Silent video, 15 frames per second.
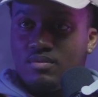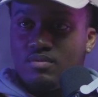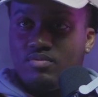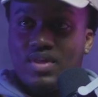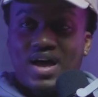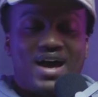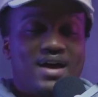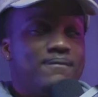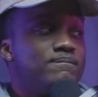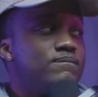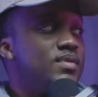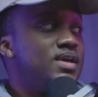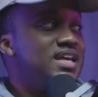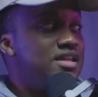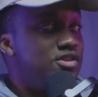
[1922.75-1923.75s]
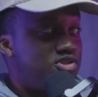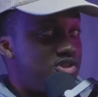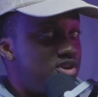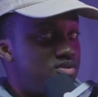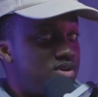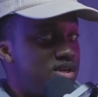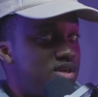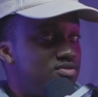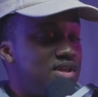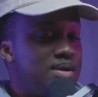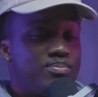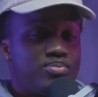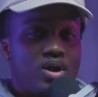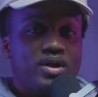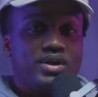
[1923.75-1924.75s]
that in theory they
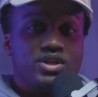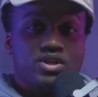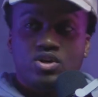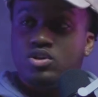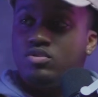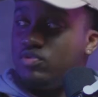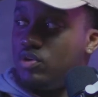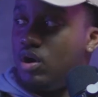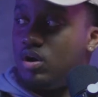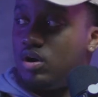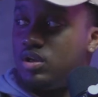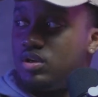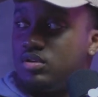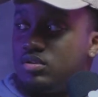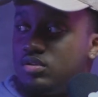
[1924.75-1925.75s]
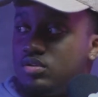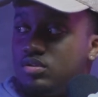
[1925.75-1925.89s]
probably could have gone